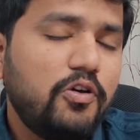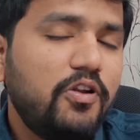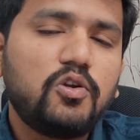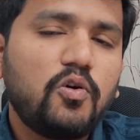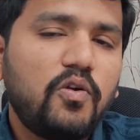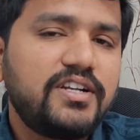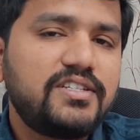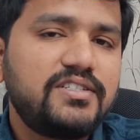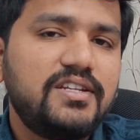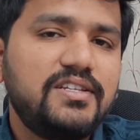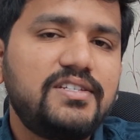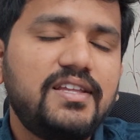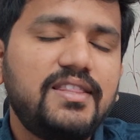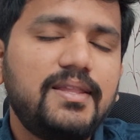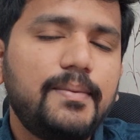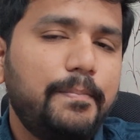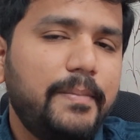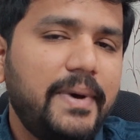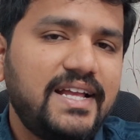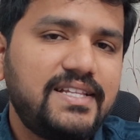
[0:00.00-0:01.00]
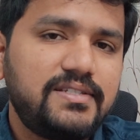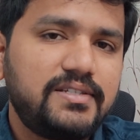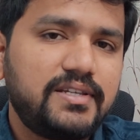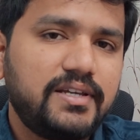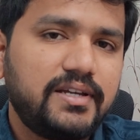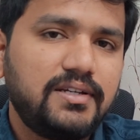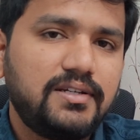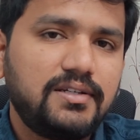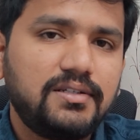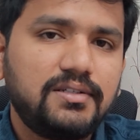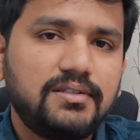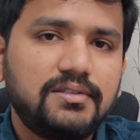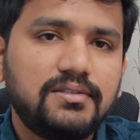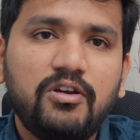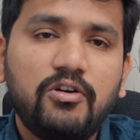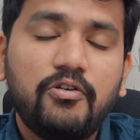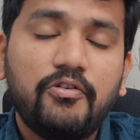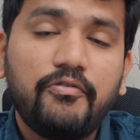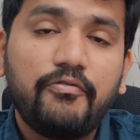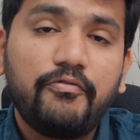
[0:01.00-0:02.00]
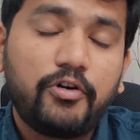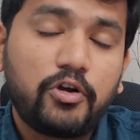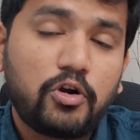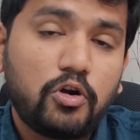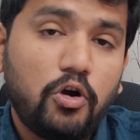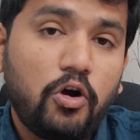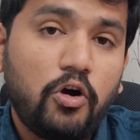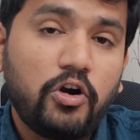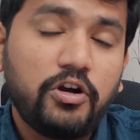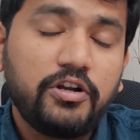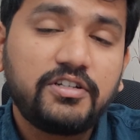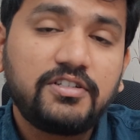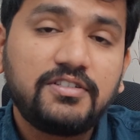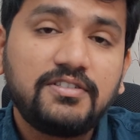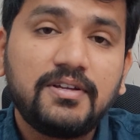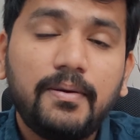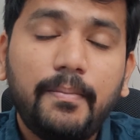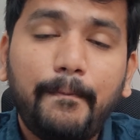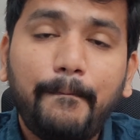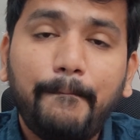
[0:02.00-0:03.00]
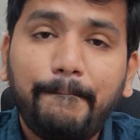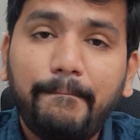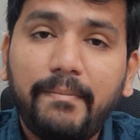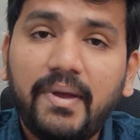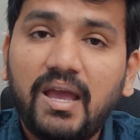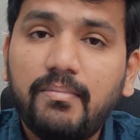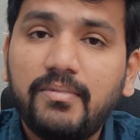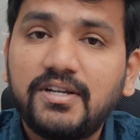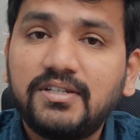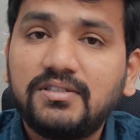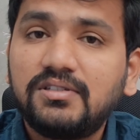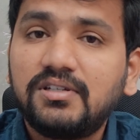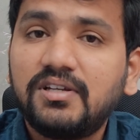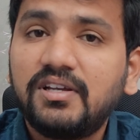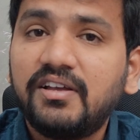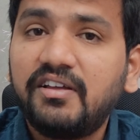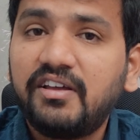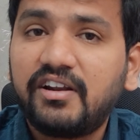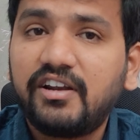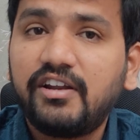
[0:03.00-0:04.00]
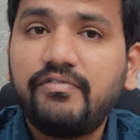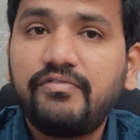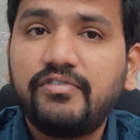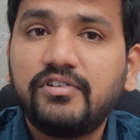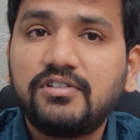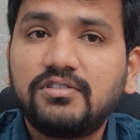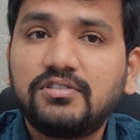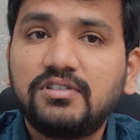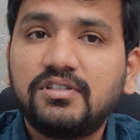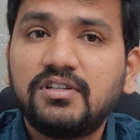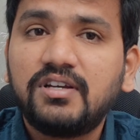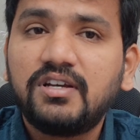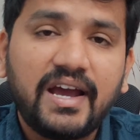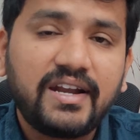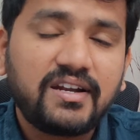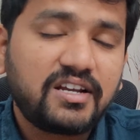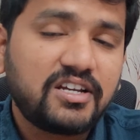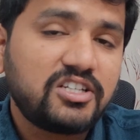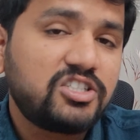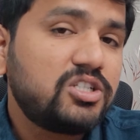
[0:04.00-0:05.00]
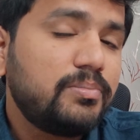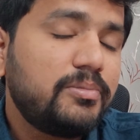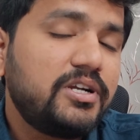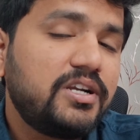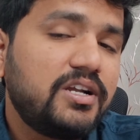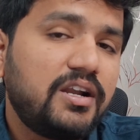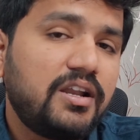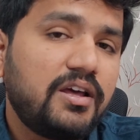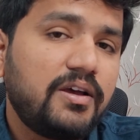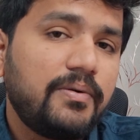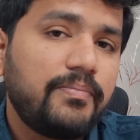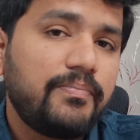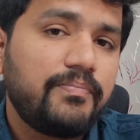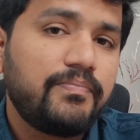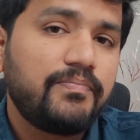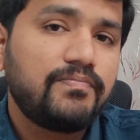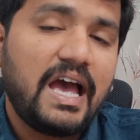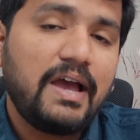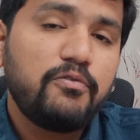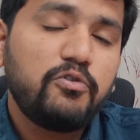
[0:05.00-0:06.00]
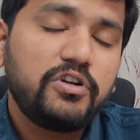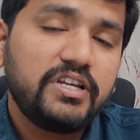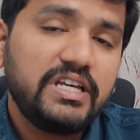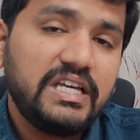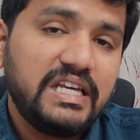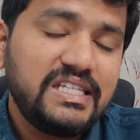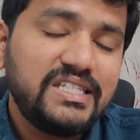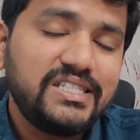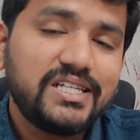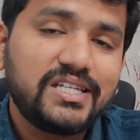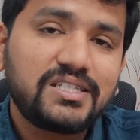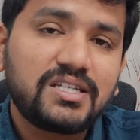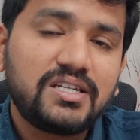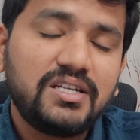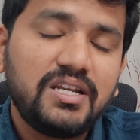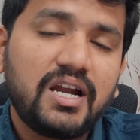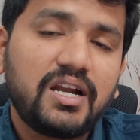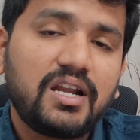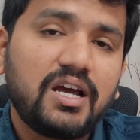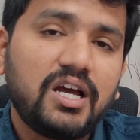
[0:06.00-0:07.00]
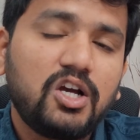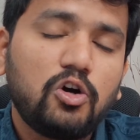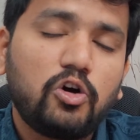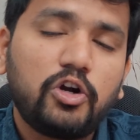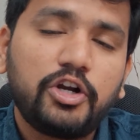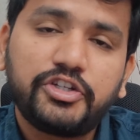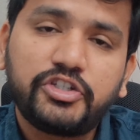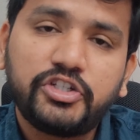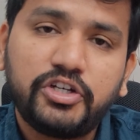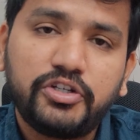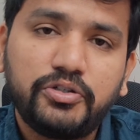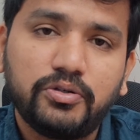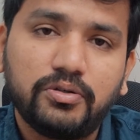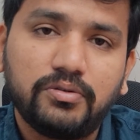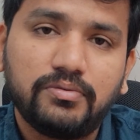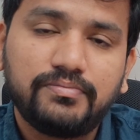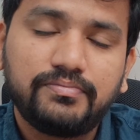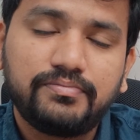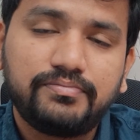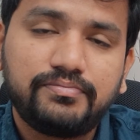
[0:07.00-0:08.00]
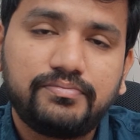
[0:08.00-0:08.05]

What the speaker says: Now let's design the batch side. For orders, payments, refunds, and customer data, I would ingest data on a schedule.